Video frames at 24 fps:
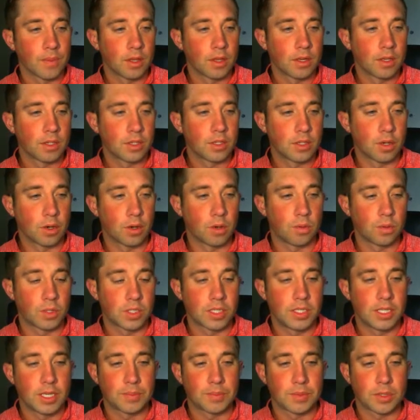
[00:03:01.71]
So
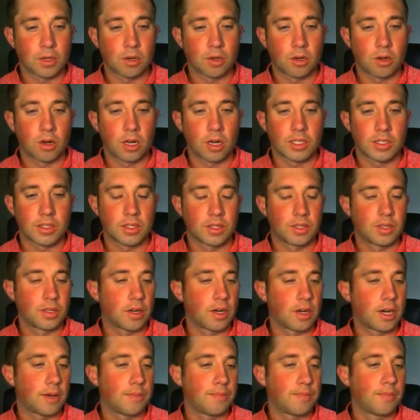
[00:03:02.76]
SNPs are across the
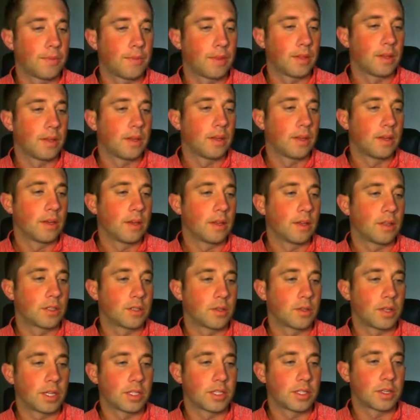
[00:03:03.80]
top.
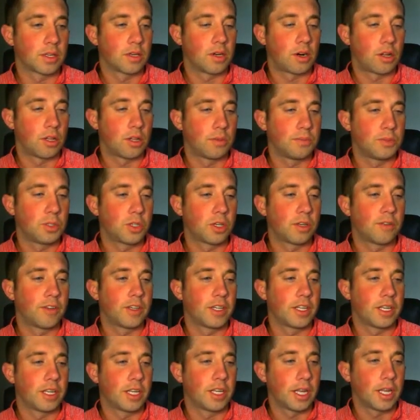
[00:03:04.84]
So that's the column driven
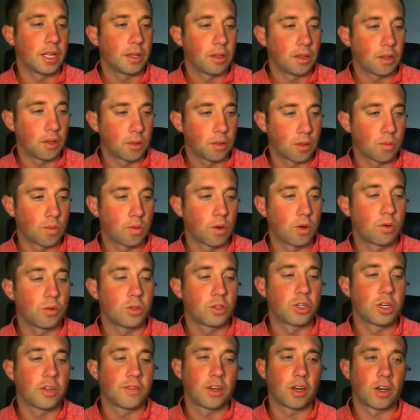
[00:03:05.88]
and then the row
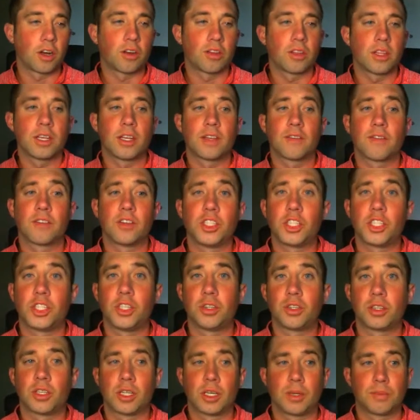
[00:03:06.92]
driven are the different
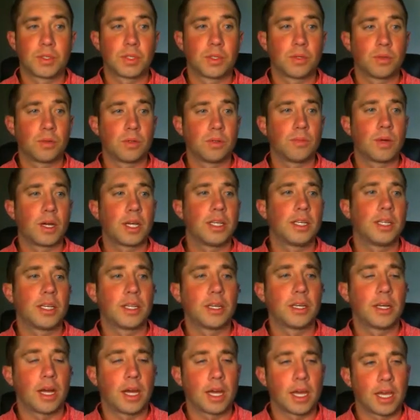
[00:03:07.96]
genotypes. So in my
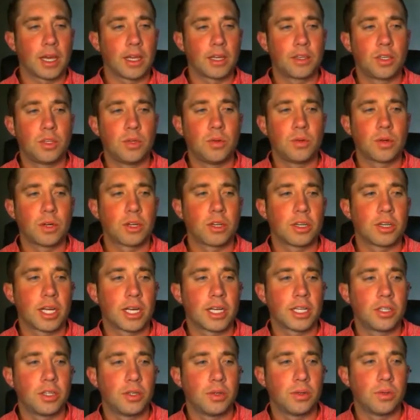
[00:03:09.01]
data, I had
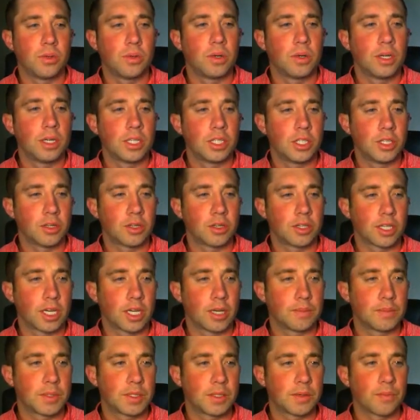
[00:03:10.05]
292
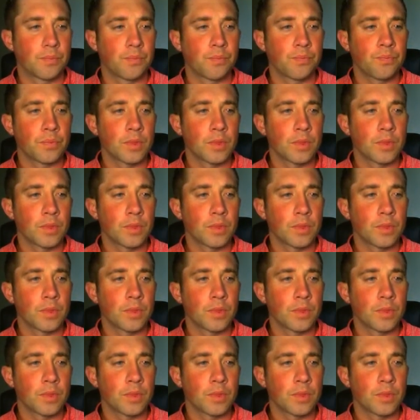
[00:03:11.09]
genotypes.